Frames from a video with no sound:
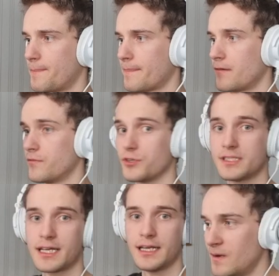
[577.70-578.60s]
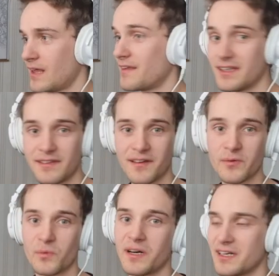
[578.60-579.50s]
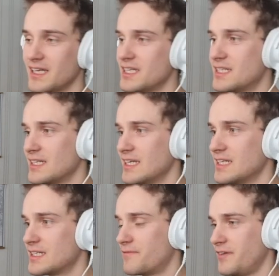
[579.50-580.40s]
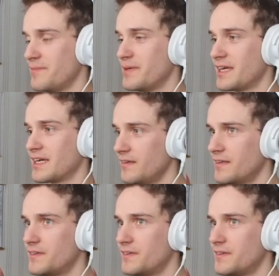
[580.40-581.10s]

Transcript: vertically, and then the other one is flipping